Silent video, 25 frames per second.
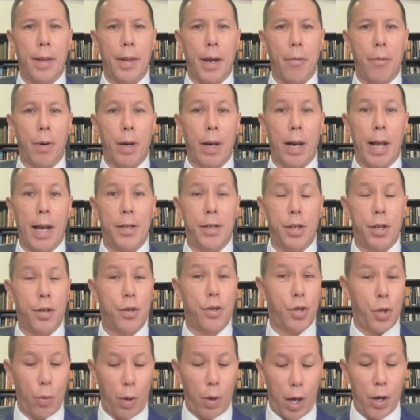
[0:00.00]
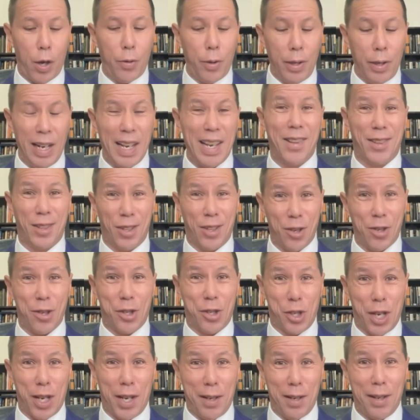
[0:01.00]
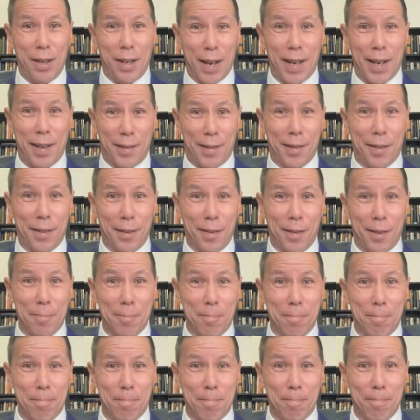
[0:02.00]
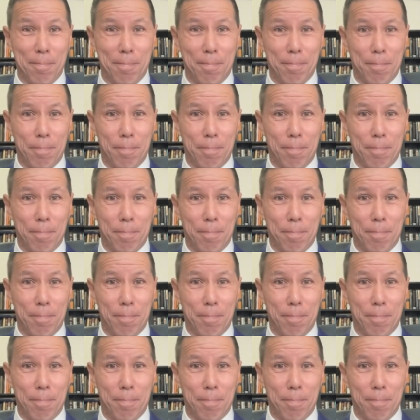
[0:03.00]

and they related to only 13 cases.